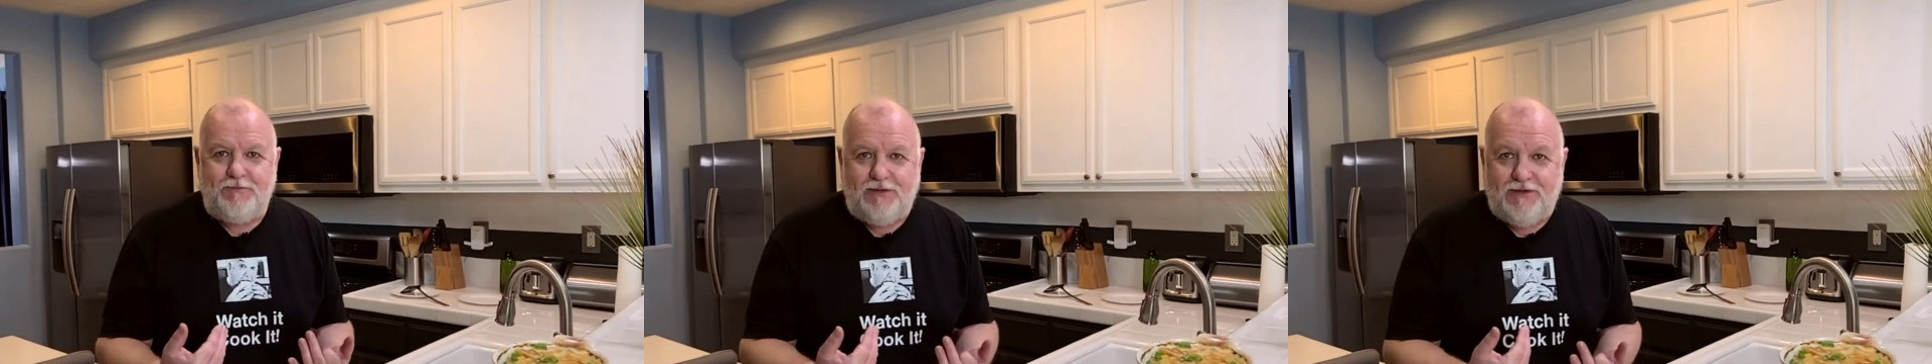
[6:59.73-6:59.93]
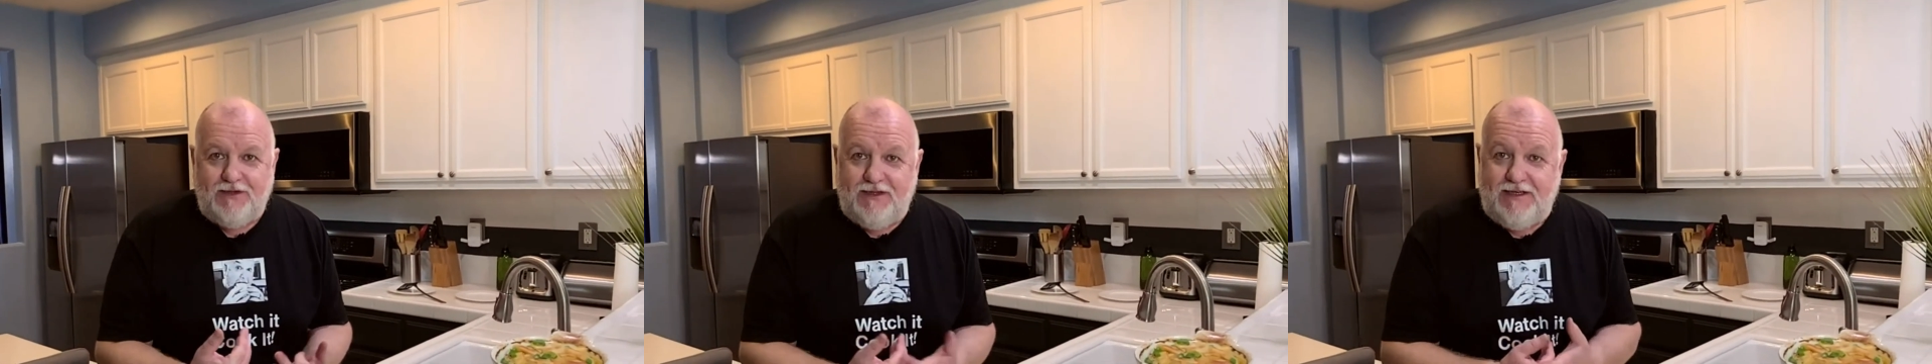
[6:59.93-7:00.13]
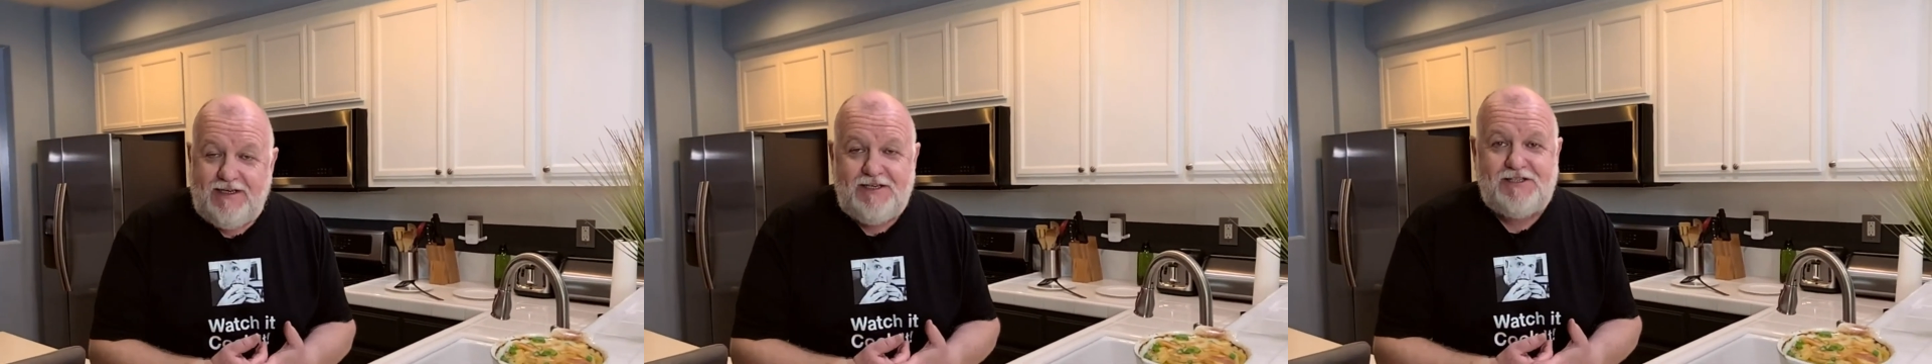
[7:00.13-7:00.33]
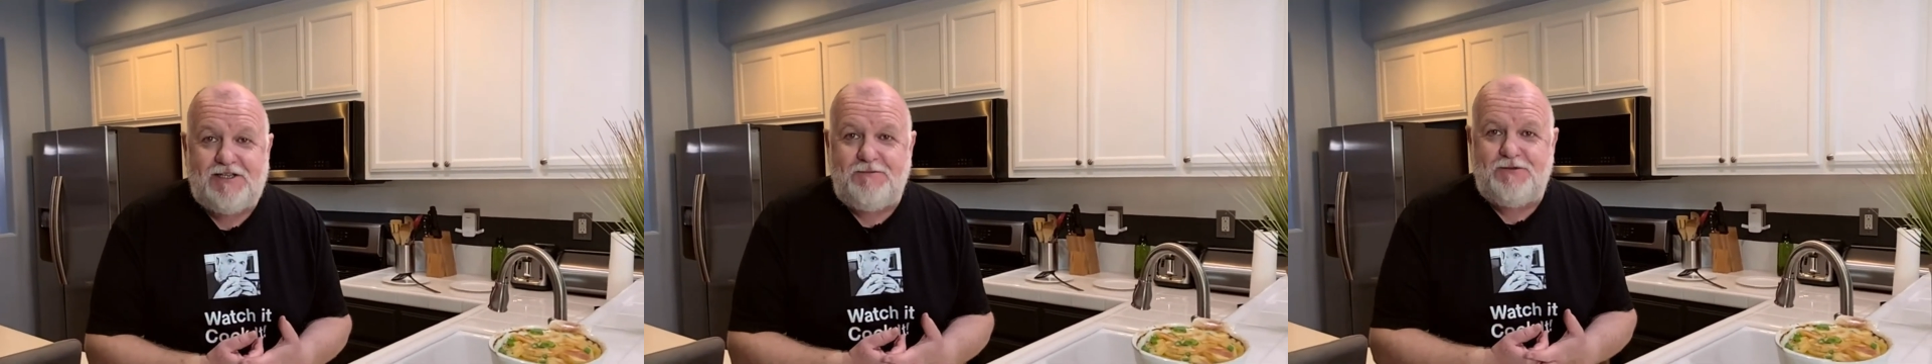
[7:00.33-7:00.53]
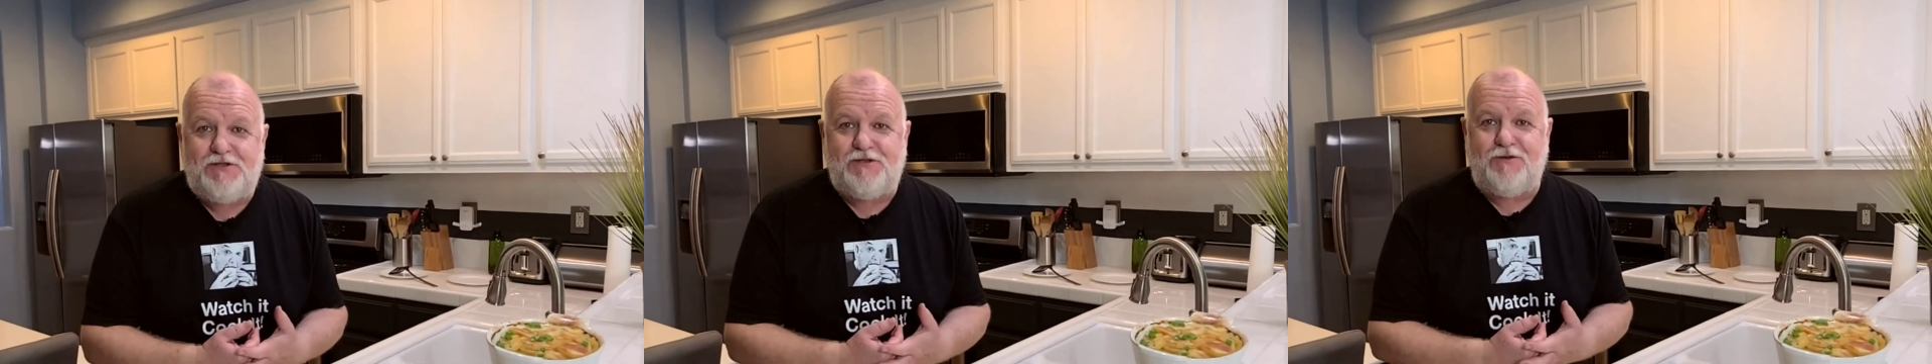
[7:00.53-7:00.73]
please
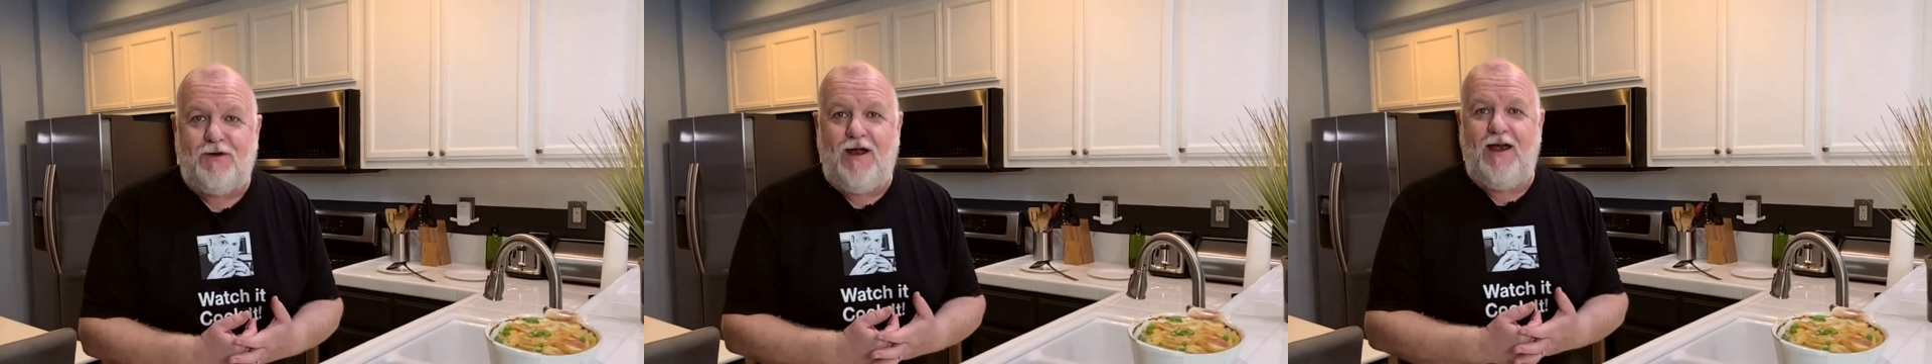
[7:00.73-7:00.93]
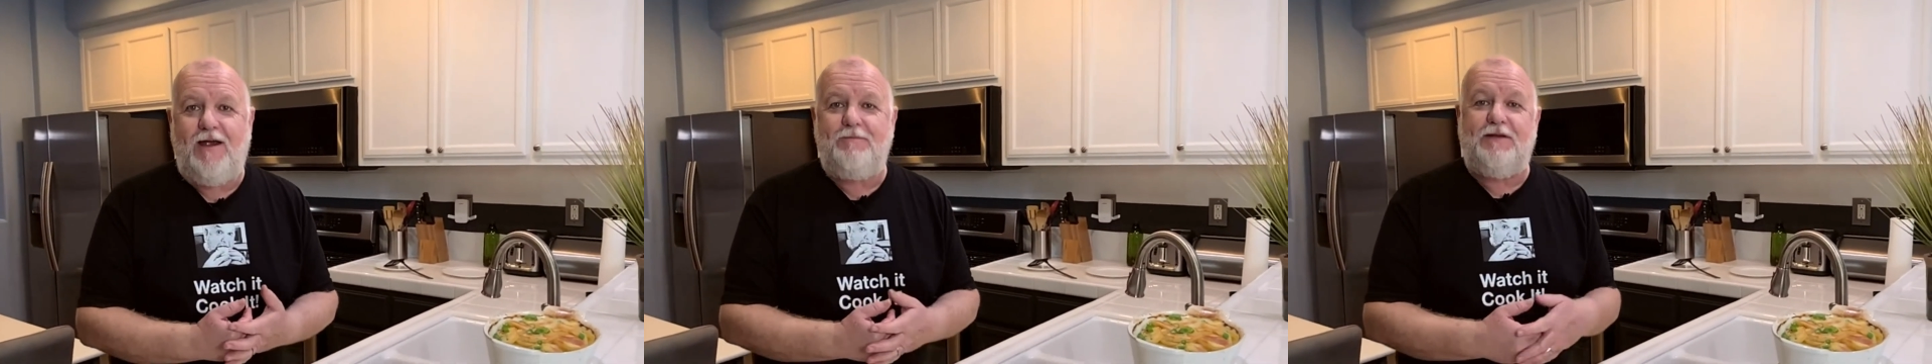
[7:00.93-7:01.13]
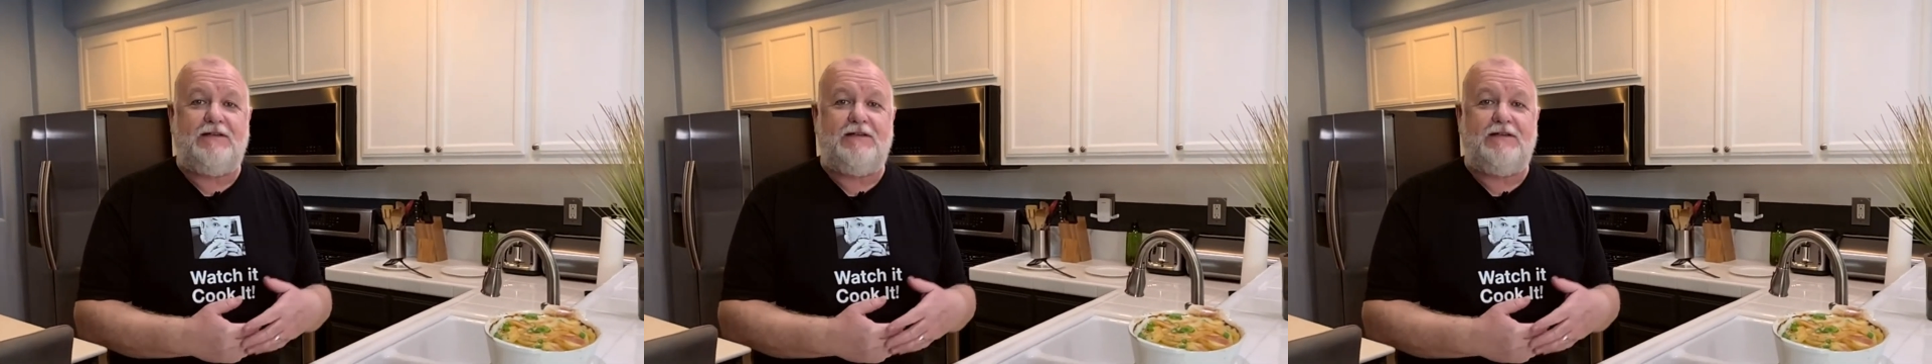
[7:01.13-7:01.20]
subscribe.